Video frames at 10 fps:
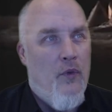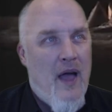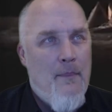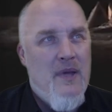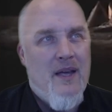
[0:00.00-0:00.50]

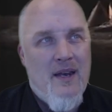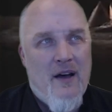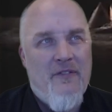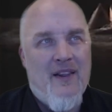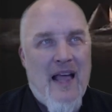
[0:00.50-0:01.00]
that be
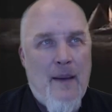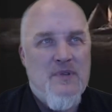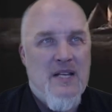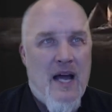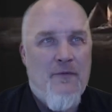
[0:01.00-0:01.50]
enough
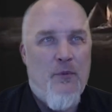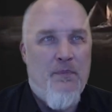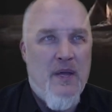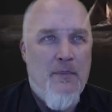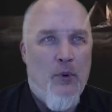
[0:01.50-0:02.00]
elapsed time for
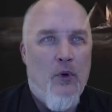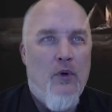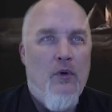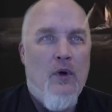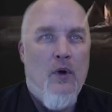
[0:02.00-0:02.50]

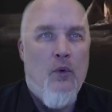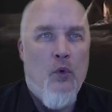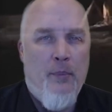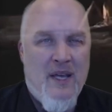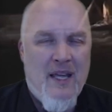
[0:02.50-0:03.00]
people
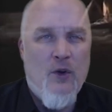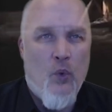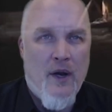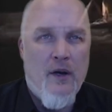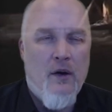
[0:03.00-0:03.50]
will begin to
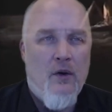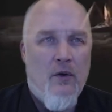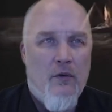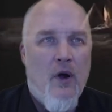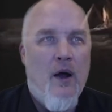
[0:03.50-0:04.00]
wonder?
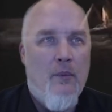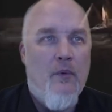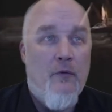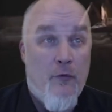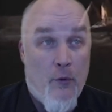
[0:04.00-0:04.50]

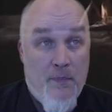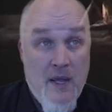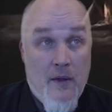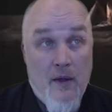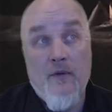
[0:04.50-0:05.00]

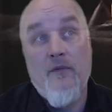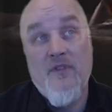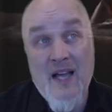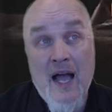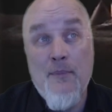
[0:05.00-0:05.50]

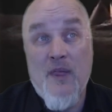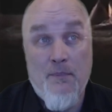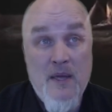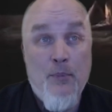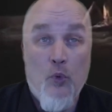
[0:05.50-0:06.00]
Time that
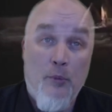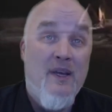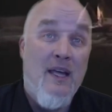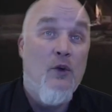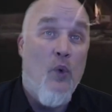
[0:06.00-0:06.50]
people will
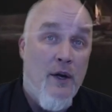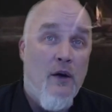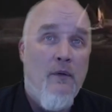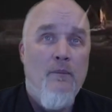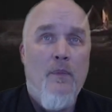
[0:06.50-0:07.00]
begin to
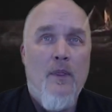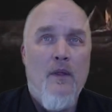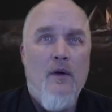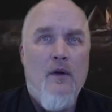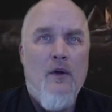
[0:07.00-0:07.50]
wonder?
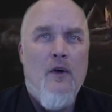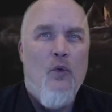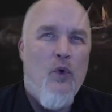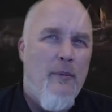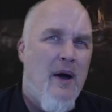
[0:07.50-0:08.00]

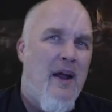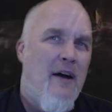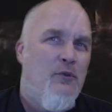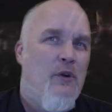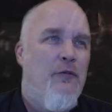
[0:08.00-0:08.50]
What about
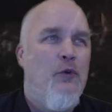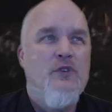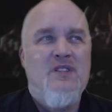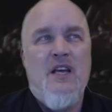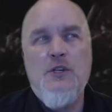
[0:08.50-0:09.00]
after a full
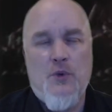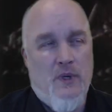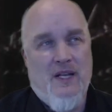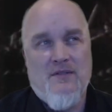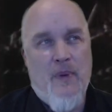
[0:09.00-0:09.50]

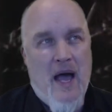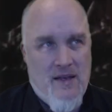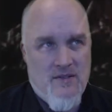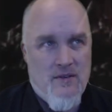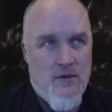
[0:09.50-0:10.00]
century has
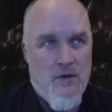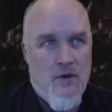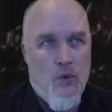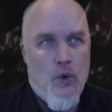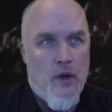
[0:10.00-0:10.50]
passed?
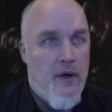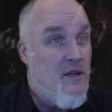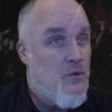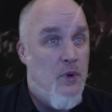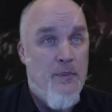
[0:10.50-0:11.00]
Will our
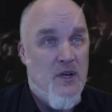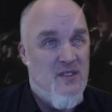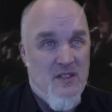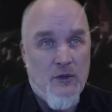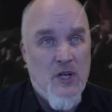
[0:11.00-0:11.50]
history books
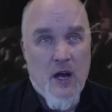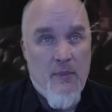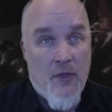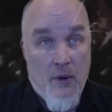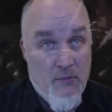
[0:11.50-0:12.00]
still talk
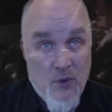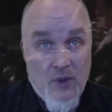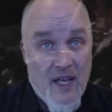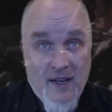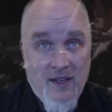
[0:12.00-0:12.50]
about the
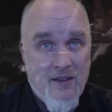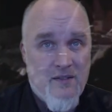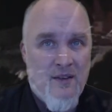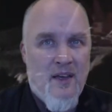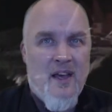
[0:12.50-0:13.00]
moon
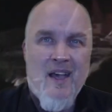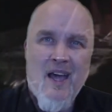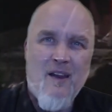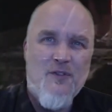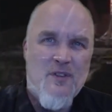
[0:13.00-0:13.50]
landings?
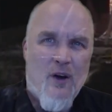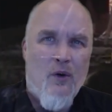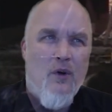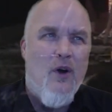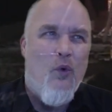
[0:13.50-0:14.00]
And if
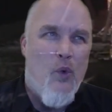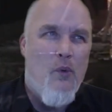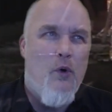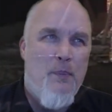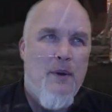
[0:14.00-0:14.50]
so,
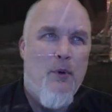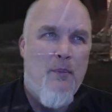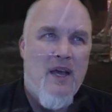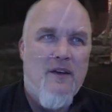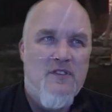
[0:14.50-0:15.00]
what will people
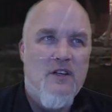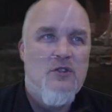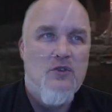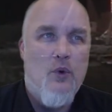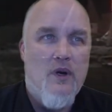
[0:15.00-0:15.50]
make of
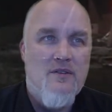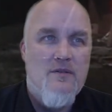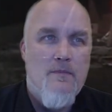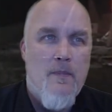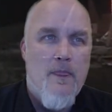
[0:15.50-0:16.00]
such stories?
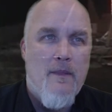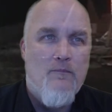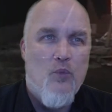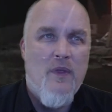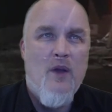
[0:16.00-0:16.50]

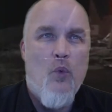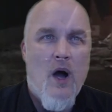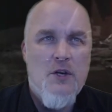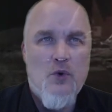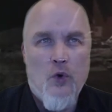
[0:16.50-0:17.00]
When they
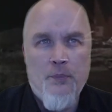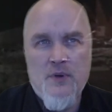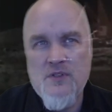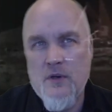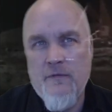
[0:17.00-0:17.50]
watch old
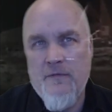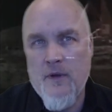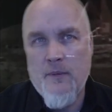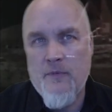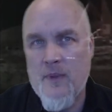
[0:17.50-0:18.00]
preserved
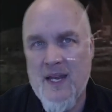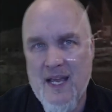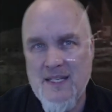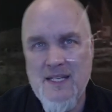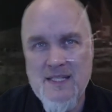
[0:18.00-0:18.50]
film from the
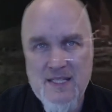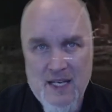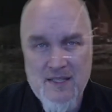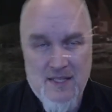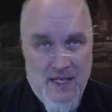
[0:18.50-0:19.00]

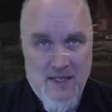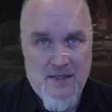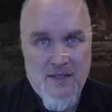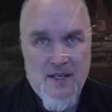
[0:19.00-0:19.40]
1960s,